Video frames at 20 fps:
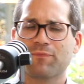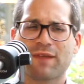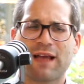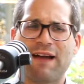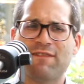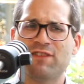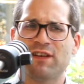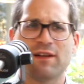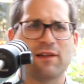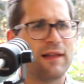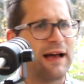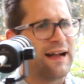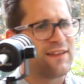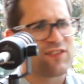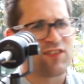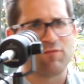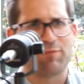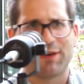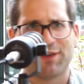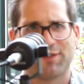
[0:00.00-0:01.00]
I've done
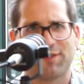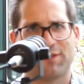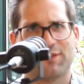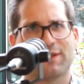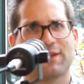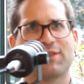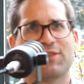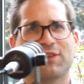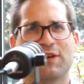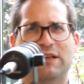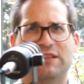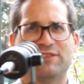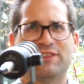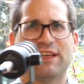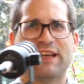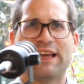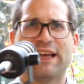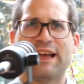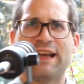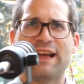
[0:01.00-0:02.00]
lots of business
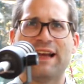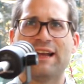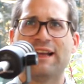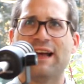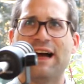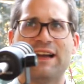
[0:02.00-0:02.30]
consulting.